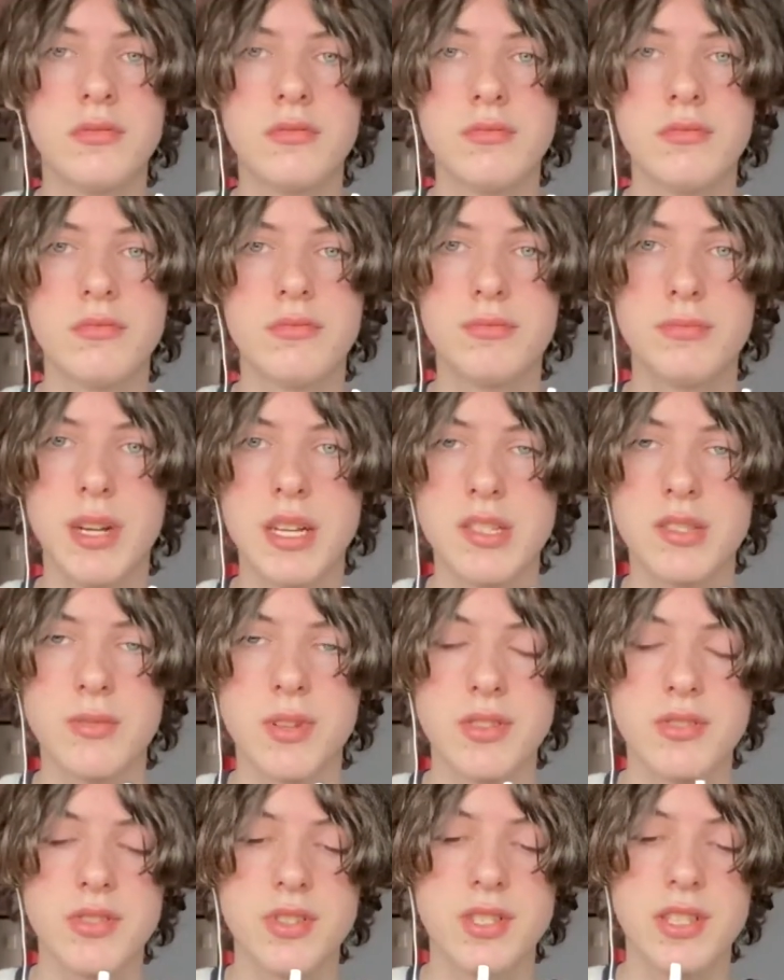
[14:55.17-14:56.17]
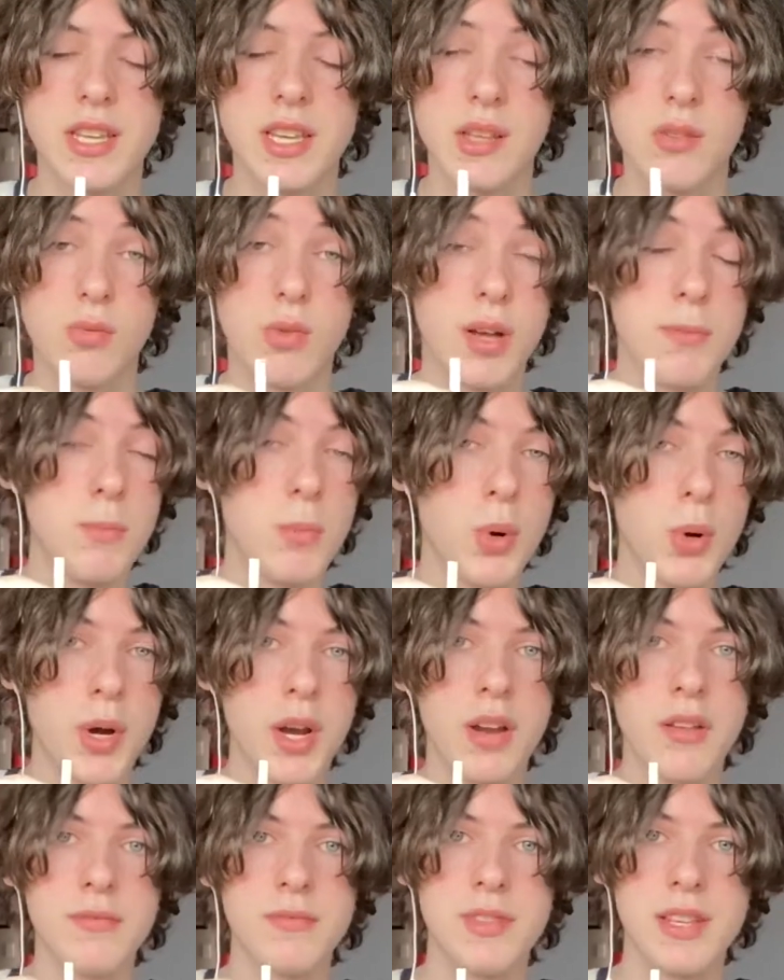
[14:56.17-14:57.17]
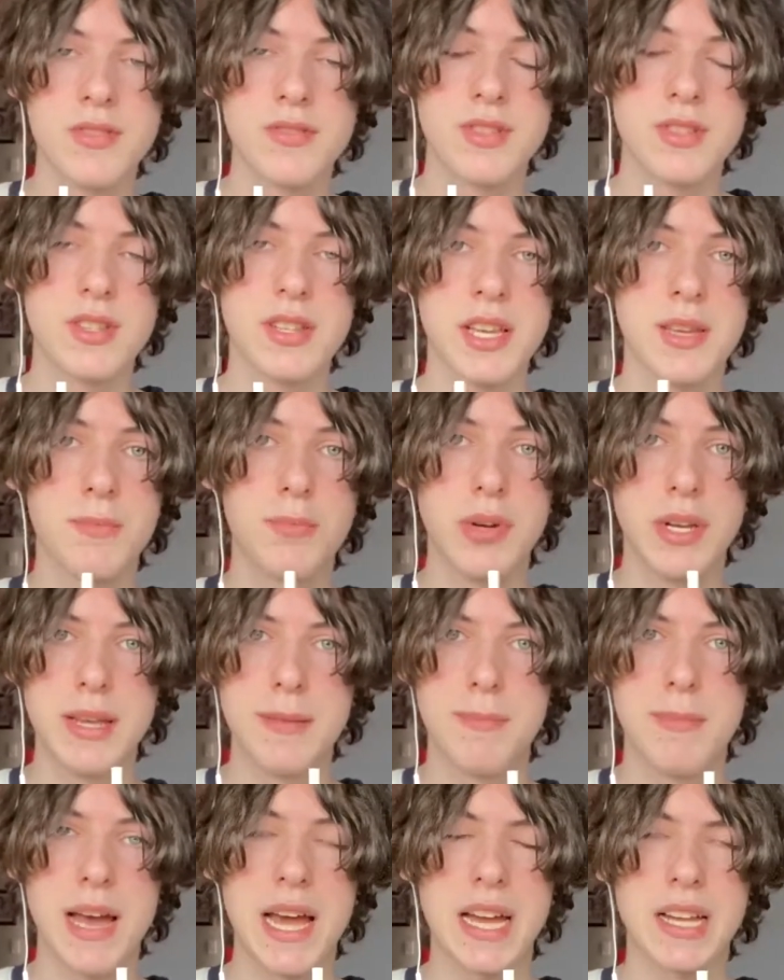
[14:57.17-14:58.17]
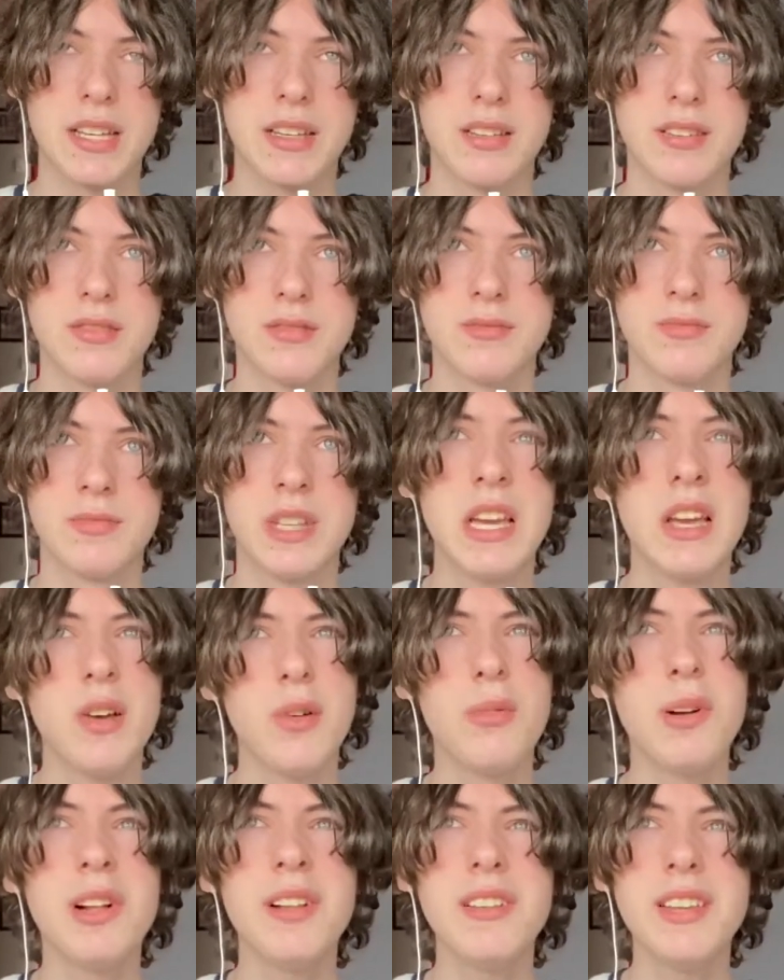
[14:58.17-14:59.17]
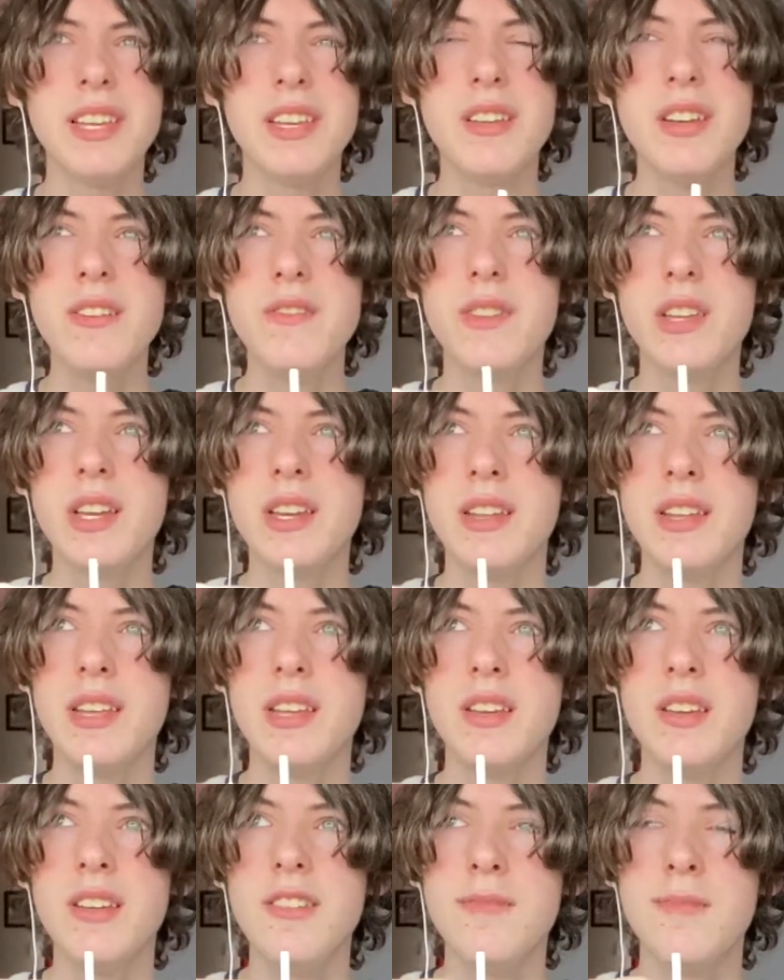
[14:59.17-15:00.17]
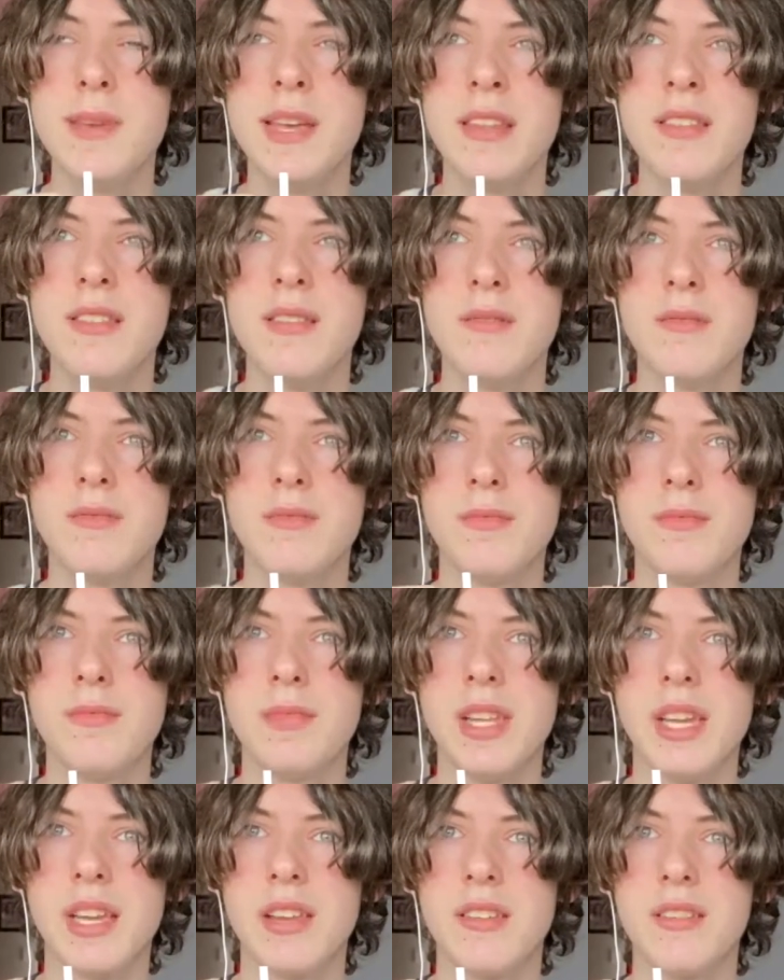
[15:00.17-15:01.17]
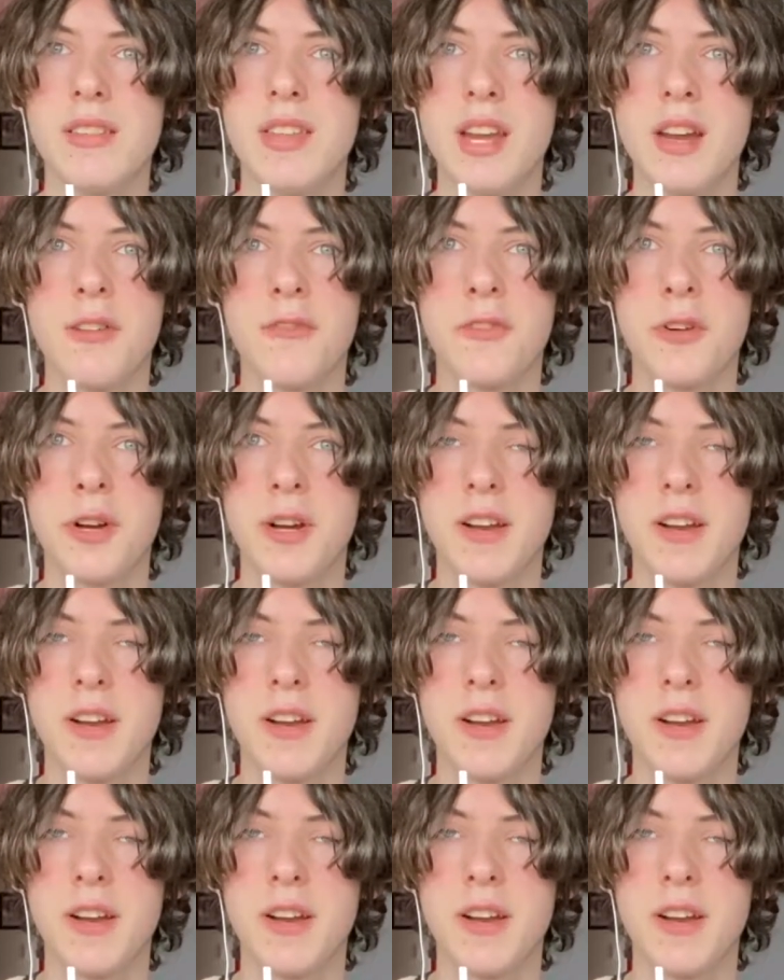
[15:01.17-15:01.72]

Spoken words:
might as well just eat one more than just like put it back. Well, it could have been like there for a